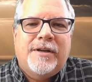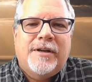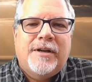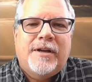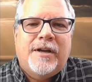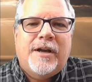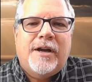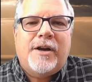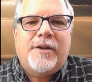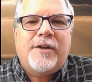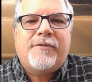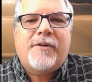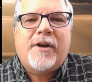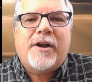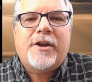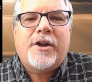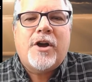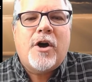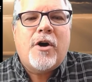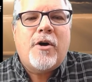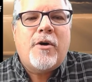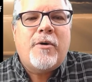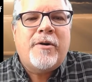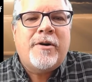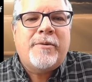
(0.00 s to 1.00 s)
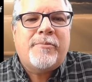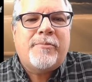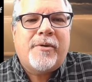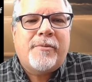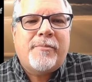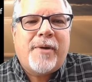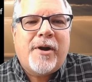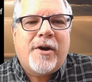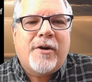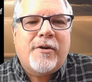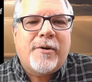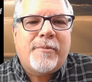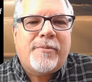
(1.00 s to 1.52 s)
And if I go and
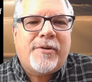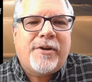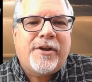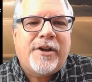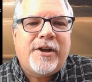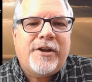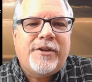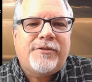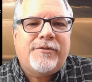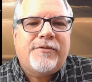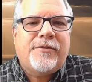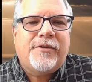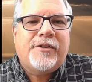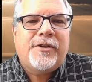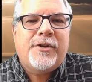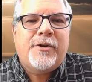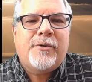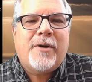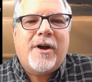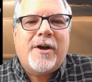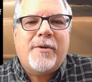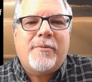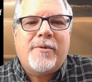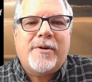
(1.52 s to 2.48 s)
prepare a place for you, I will